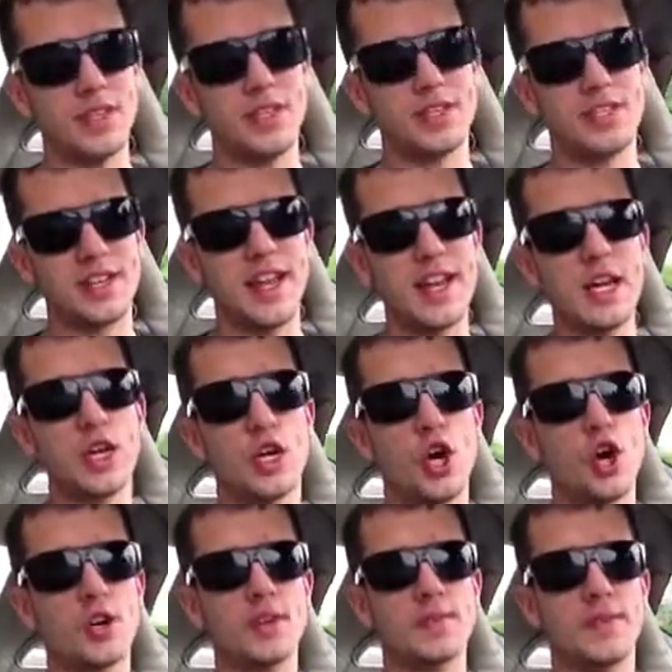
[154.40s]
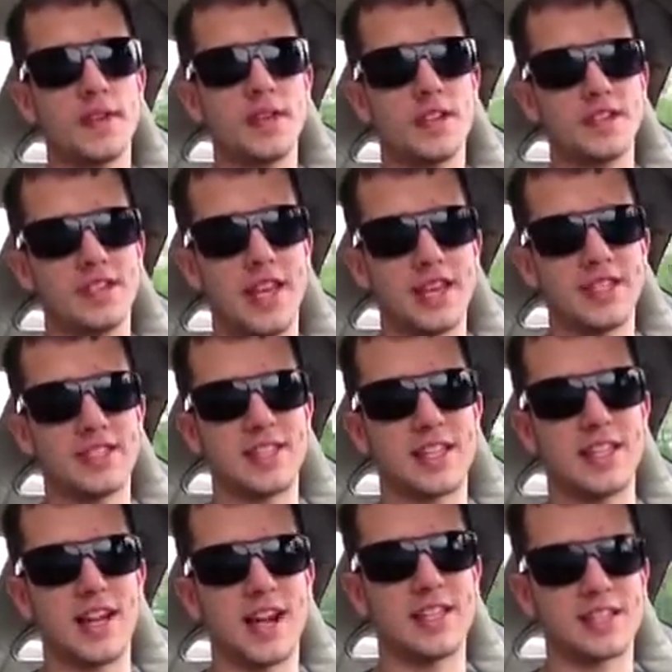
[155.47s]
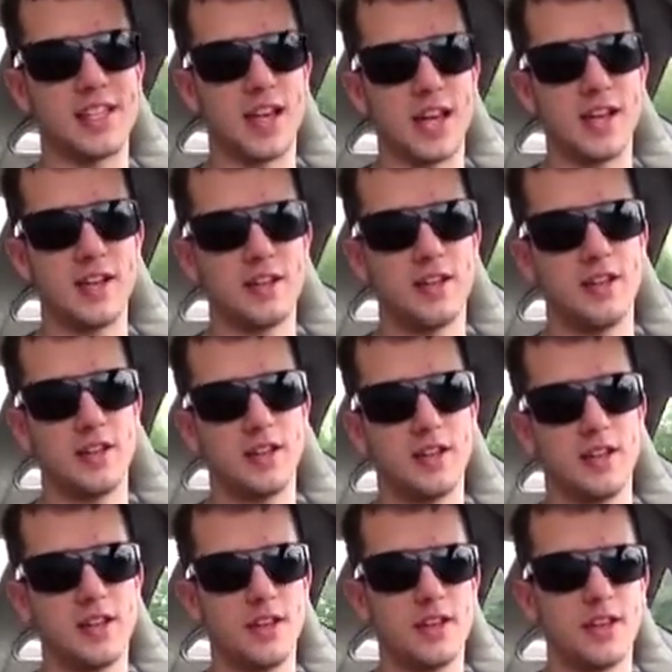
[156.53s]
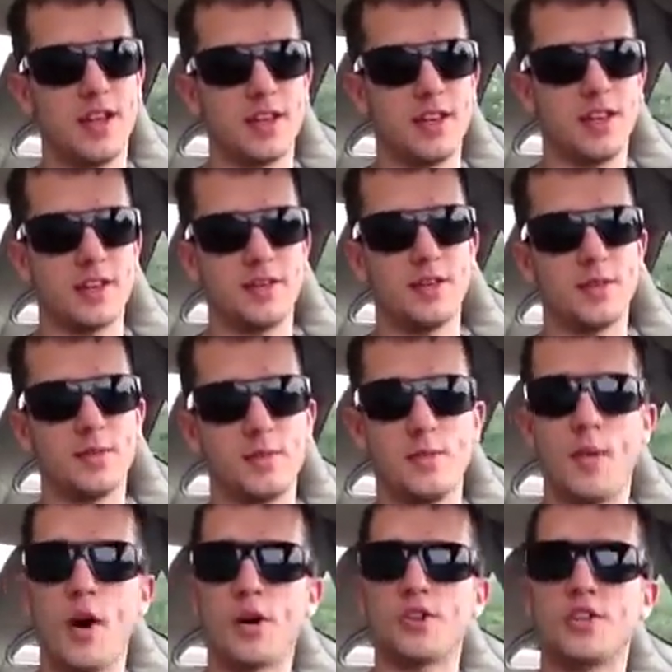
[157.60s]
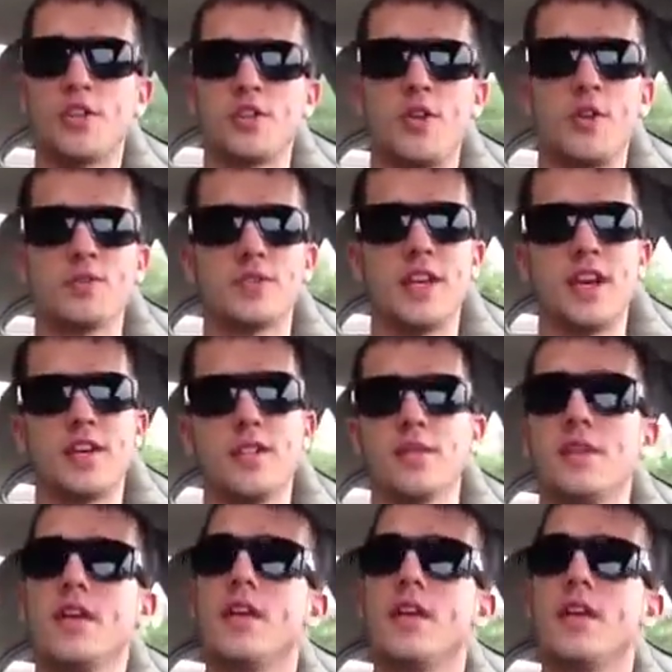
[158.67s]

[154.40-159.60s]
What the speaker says: Stayed in Cookeville, Tennessee last night at a marginal hotel.